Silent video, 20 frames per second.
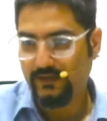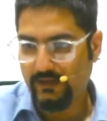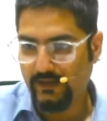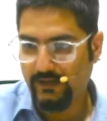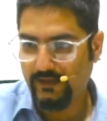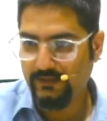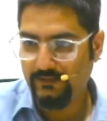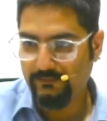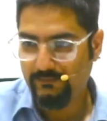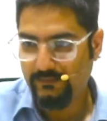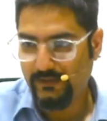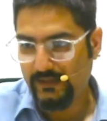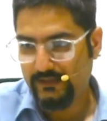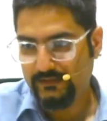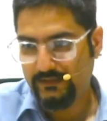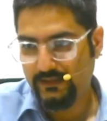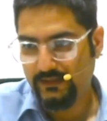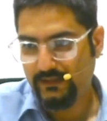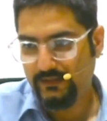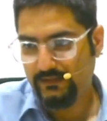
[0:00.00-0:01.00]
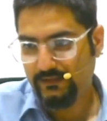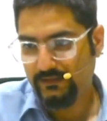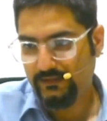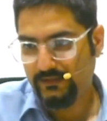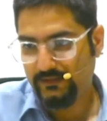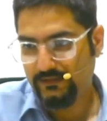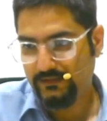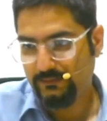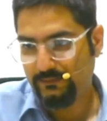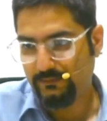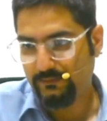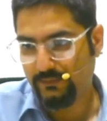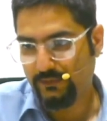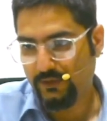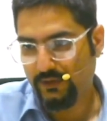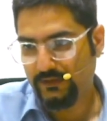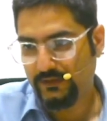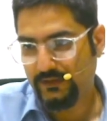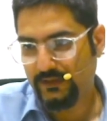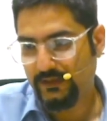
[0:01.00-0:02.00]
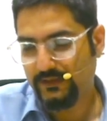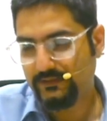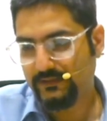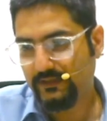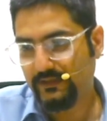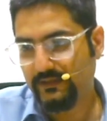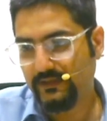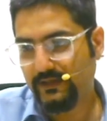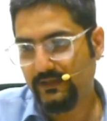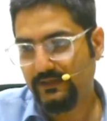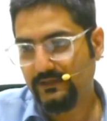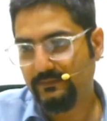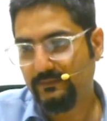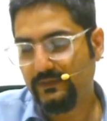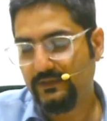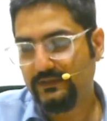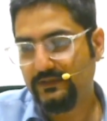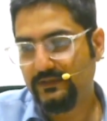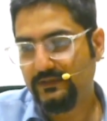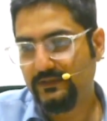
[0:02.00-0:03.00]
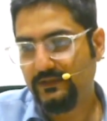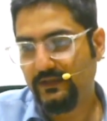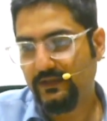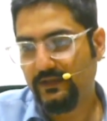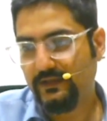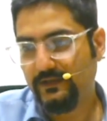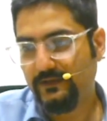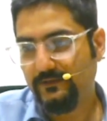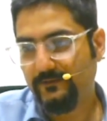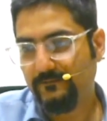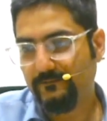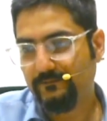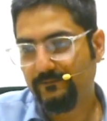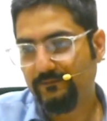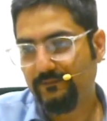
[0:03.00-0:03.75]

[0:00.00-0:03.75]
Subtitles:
And by selling this broadcasting rights, BCCI